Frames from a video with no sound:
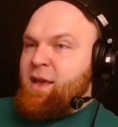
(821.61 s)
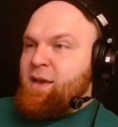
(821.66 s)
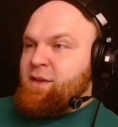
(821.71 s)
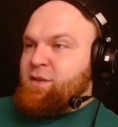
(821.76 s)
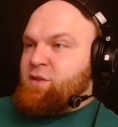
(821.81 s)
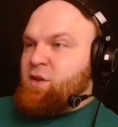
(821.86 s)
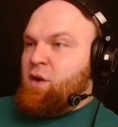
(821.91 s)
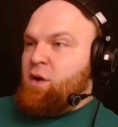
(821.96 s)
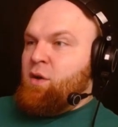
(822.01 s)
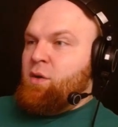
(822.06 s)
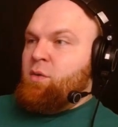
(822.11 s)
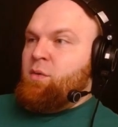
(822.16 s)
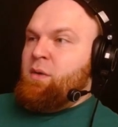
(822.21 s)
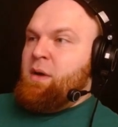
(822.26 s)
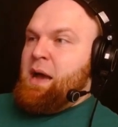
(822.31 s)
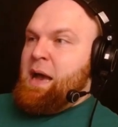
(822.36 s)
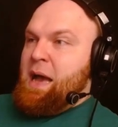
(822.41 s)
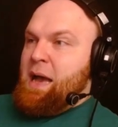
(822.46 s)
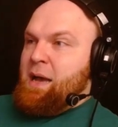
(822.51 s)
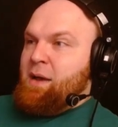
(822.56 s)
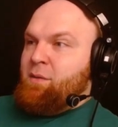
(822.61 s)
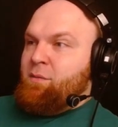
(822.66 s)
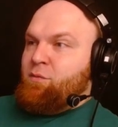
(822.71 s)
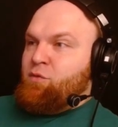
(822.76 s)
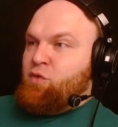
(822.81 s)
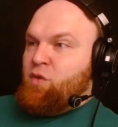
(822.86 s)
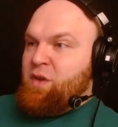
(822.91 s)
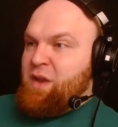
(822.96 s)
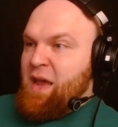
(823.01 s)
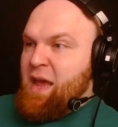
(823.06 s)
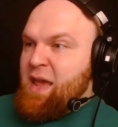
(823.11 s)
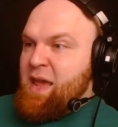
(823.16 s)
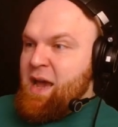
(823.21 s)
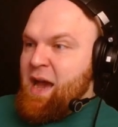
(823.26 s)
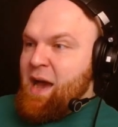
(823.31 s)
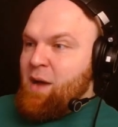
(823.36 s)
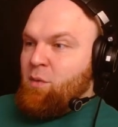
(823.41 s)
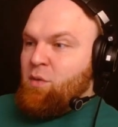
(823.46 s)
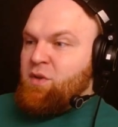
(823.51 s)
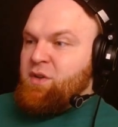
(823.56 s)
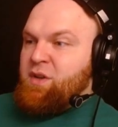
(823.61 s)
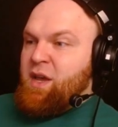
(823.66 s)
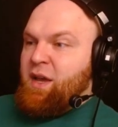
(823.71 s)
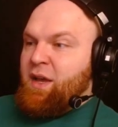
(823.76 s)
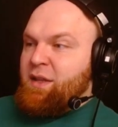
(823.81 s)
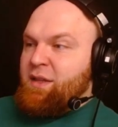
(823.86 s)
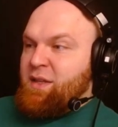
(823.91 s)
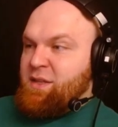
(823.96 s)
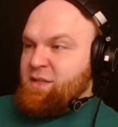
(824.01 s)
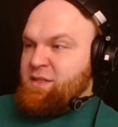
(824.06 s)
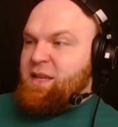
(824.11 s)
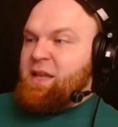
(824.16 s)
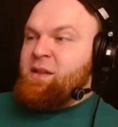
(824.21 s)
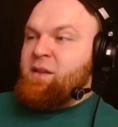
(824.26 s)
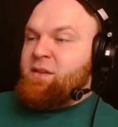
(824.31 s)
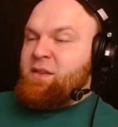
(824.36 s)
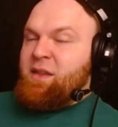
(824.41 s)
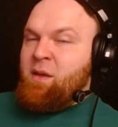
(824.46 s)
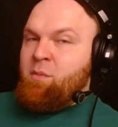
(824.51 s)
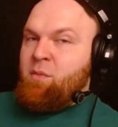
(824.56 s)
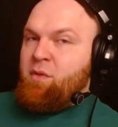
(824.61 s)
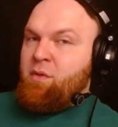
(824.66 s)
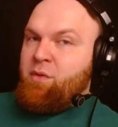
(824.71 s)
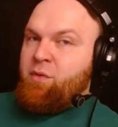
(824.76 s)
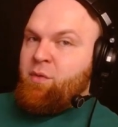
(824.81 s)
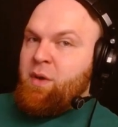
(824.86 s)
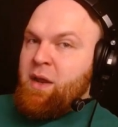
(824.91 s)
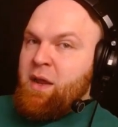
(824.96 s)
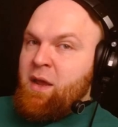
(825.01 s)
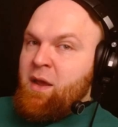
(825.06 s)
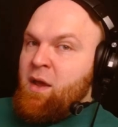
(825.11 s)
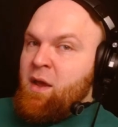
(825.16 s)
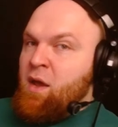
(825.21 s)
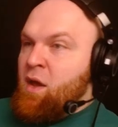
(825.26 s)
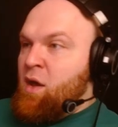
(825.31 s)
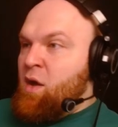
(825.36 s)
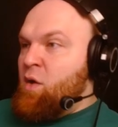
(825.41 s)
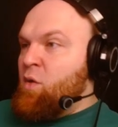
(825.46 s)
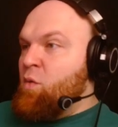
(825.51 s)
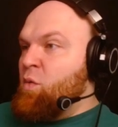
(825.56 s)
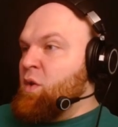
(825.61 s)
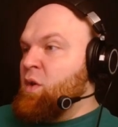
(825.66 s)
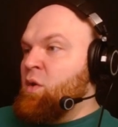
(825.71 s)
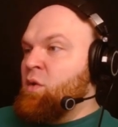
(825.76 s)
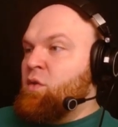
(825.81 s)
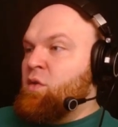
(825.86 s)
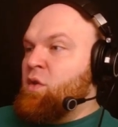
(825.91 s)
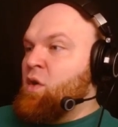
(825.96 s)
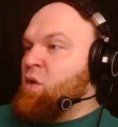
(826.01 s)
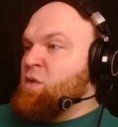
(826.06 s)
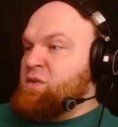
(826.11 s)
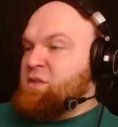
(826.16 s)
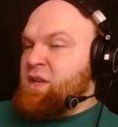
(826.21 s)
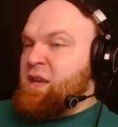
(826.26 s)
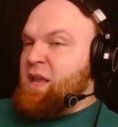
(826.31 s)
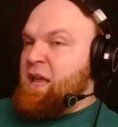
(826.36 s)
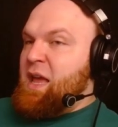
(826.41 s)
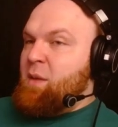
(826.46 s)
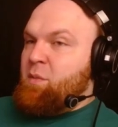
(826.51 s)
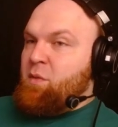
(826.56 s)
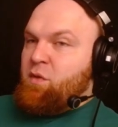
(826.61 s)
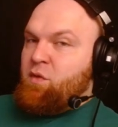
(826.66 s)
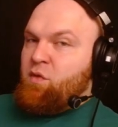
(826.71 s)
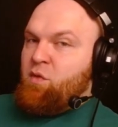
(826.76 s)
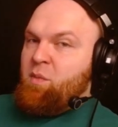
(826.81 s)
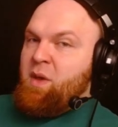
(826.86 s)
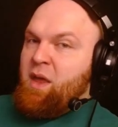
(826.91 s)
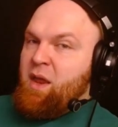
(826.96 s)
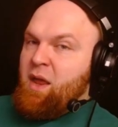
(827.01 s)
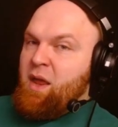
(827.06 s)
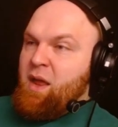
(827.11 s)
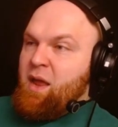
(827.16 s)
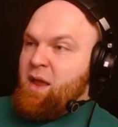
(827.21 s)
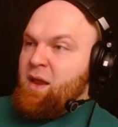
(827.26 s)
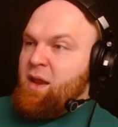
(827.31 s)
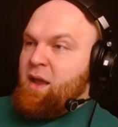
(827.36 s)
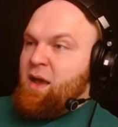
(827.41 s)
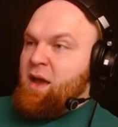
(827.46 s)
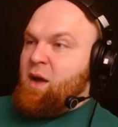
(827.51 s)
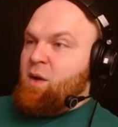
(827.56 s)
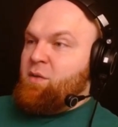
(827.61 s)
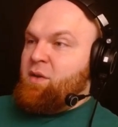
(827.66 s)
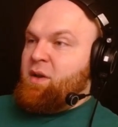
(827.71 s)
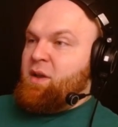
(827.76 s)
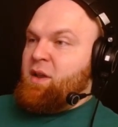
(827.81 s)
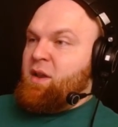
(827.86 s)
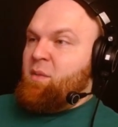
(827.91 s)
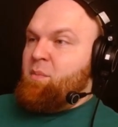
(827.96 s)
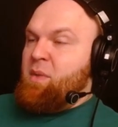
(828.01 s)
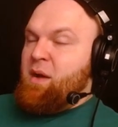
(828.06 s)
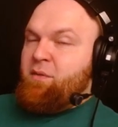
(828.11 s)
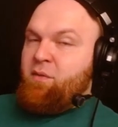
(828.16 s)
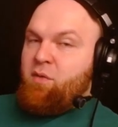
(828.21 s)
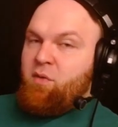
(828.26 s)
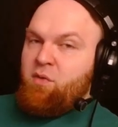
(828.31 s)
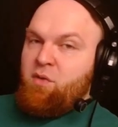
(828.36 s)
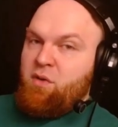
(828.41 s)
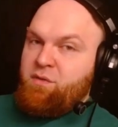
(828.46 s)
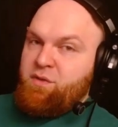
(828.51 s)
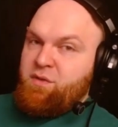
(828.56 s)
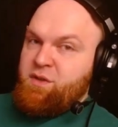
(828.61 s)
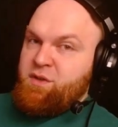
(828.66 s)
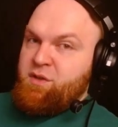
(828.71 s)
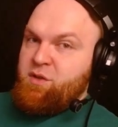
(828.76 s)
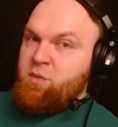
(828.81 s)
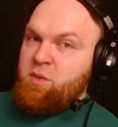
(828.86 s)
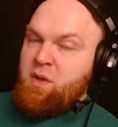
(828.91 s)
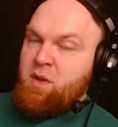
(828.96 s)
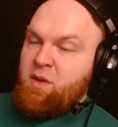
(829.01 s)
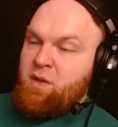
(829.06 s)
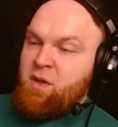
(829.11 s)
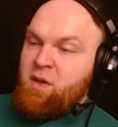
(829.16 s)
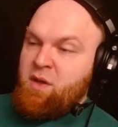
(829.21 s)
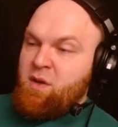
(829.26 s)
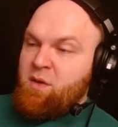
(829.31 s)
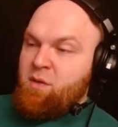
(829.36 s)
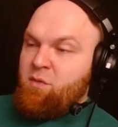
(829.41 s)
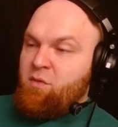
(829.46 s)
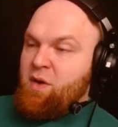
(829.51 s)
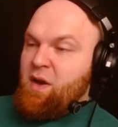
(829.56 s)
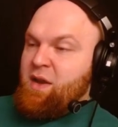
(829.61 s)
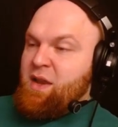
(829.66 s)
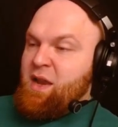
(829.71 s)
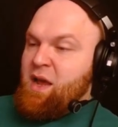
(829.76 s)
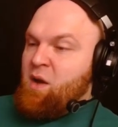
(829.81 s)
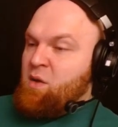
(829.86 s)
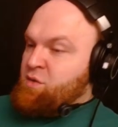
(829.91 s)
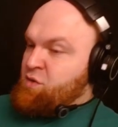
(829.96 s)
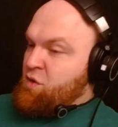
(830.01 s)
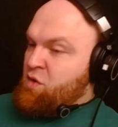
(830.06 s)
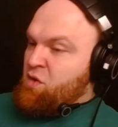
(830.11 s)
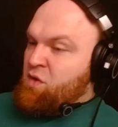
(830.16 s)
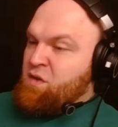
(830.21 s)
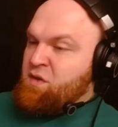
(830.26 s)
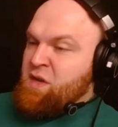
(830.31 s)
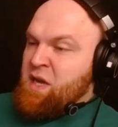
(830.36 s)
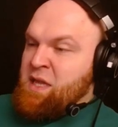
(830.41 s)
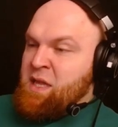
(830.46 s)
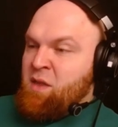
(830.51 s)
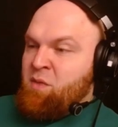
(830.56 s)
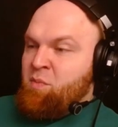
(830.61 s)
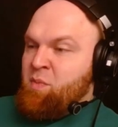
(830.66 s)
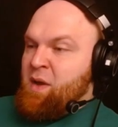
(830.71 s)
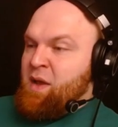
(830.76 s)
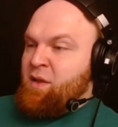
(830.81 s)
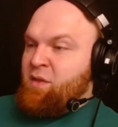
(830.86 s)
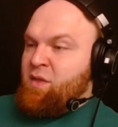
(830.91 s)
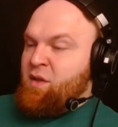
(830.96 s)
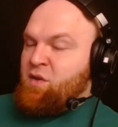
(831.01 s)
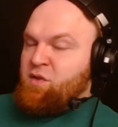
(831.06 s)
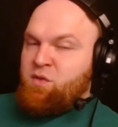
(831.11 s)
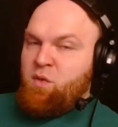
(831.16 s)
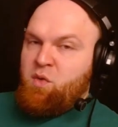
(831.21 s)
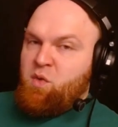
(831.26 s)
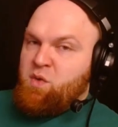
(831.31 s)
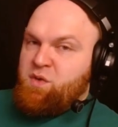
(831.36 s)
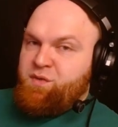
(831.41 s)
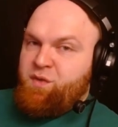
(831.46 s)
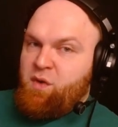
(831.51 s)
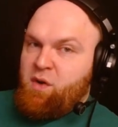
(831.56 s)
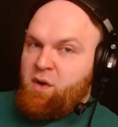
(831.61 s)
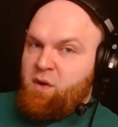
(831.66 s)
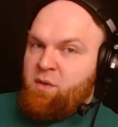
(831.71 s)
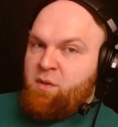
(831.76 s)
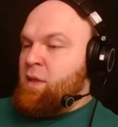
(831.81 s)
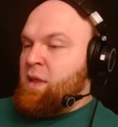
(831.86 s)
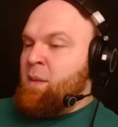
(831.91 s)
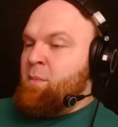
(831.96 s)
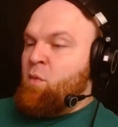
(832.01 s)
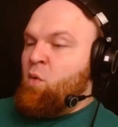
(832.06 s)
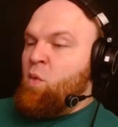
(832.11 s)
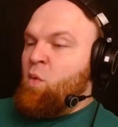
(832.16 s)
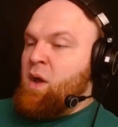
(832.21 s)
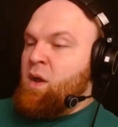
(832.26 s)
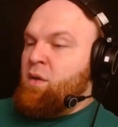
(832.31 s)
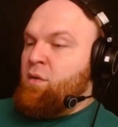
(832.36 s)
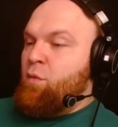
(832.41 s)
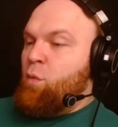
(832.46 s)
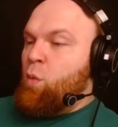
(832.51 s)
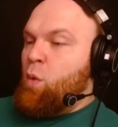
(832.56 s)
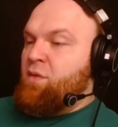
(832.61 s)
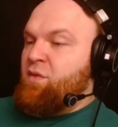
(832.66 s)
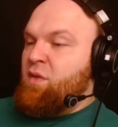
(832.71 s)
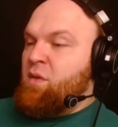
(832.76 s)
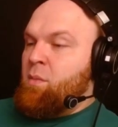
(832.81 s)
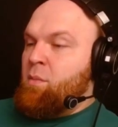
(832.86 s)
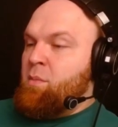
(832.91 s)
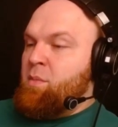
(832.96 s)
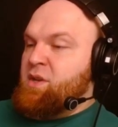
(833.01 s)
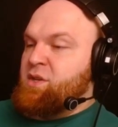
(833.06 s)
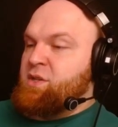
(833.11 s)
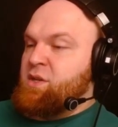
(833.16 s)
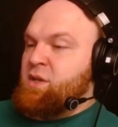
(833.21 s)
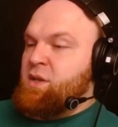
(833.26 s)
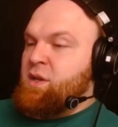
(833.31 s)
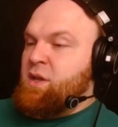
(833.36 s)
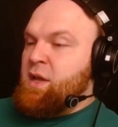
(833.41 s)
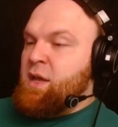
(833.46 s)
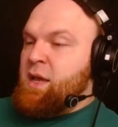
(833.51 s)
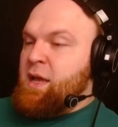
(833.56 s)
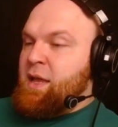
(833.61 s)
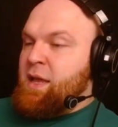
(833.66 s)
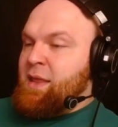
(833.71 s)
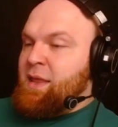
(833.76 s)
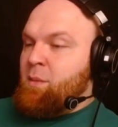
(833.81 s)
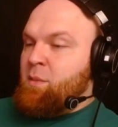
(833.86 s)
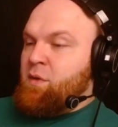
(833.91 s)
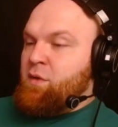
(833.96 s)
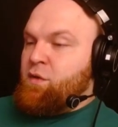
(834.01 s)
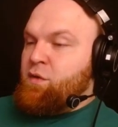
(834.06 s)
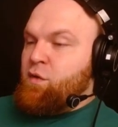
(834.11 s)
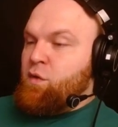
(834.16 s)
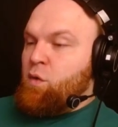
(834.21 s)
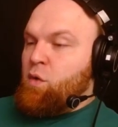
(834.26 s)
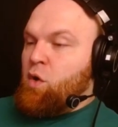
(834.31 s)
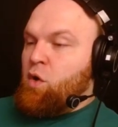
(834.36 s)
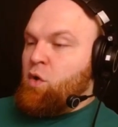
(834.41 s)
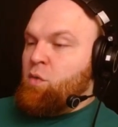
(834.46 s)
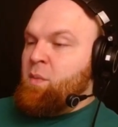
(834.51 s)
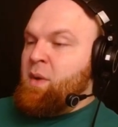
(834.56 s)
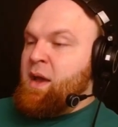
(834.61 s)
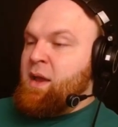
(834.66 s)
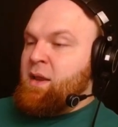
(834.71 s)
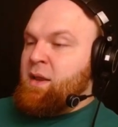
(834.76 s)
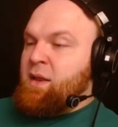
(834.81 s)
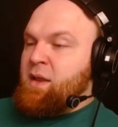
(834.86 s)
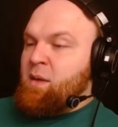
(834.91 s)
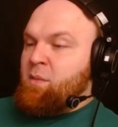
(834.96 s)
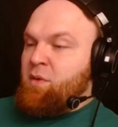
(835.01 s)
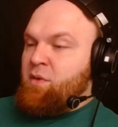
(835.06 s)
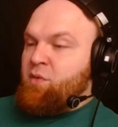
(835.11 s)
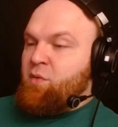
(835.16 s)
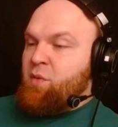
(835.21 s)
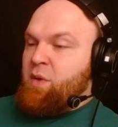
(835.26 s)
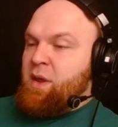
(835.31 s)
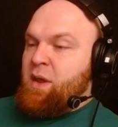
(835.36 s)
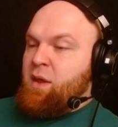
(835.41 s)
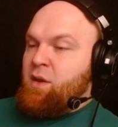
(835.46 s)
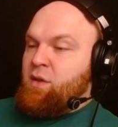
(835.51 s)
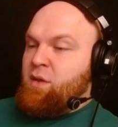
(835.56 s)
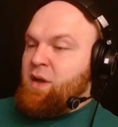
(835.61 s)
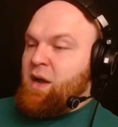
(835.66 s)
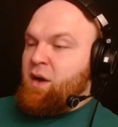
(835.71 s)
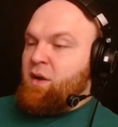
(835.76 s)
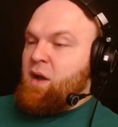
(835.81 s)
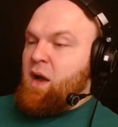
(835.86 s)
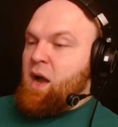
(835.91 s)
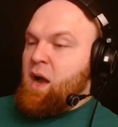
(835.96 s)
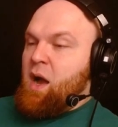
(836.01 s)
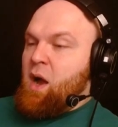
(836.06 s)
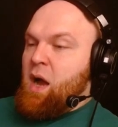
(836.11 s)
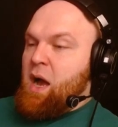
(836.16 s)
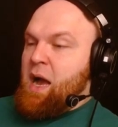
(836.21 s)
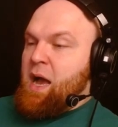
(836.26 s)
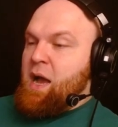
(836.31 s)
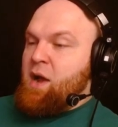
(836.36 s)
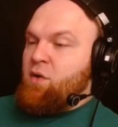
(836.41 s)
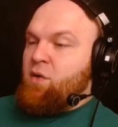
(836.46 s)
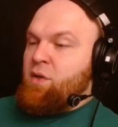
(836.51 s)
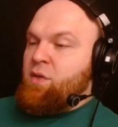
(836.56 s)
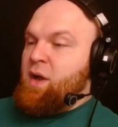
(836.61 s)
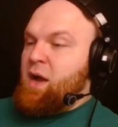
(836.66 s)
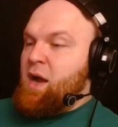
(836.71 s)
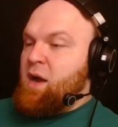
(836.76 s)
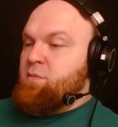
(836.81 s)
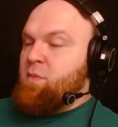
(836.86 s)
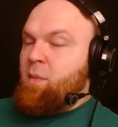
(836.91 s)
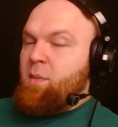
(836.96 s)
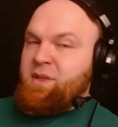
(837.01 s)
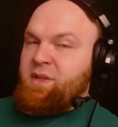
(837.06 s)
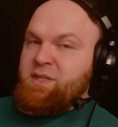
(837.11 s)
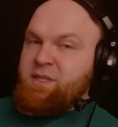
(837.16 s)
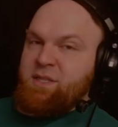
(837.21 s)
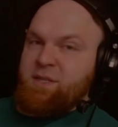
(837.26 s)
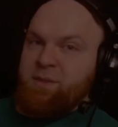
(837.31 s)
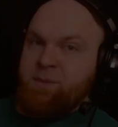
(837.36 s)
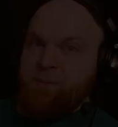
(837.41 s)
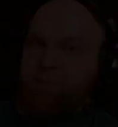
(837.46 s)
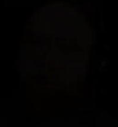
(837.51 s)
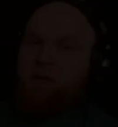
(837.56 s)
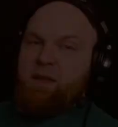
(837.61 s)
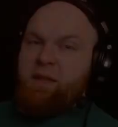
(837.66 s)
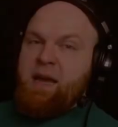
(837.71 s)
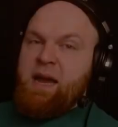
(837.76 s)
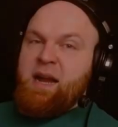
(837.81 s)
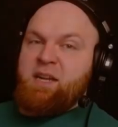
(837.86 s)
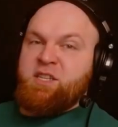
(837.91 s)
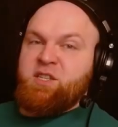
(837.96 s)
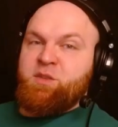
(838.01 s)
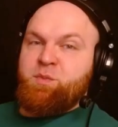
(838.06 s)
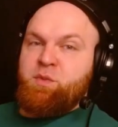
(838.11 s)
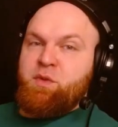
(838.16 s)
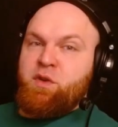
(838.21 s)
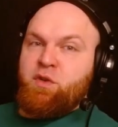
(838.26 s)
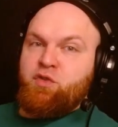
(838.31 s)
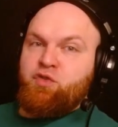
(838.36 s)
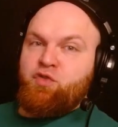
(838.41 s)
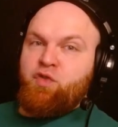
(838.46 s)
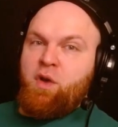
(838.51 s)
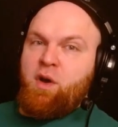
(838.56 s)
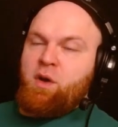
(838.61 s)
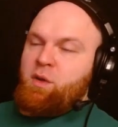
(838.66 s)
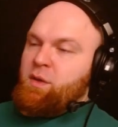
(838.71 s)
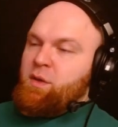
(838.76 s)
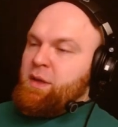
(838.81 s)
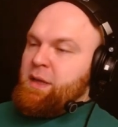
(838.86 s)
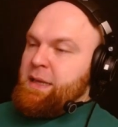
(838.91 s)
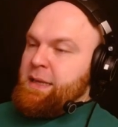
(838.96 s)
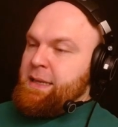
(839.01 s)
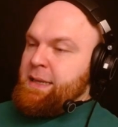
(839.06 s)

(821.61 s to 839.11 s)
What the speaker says: So today I would take it as talent number 3. We don't know what's going to happen to meta and how they're going to buff or nerf this unit. Right now it's a good talent, but there's no use for it. Number 1, Dwarven Ambition. Number 2, Gold Mine. Number 3, Dark Iron Armaments. Darkspear Troll.